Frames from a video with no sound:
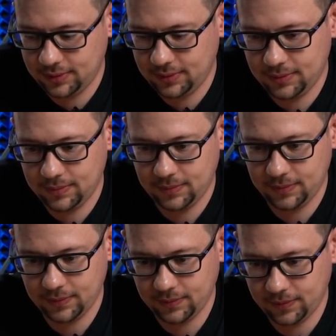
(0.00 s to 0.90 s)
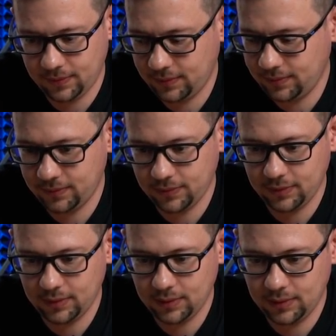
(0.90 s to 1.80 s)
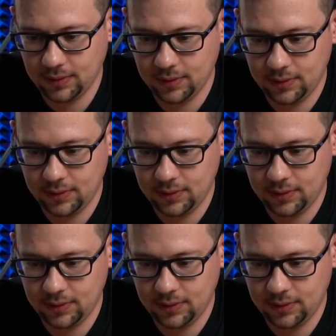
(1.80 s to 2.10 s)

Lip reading: Nobody speaks.